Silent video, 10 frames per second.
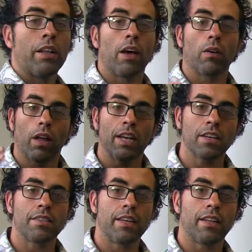Now, as
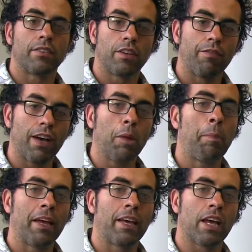I said,
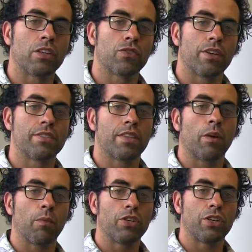developing countries
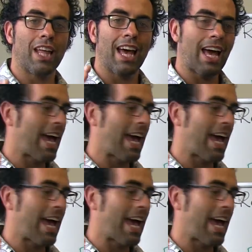think we should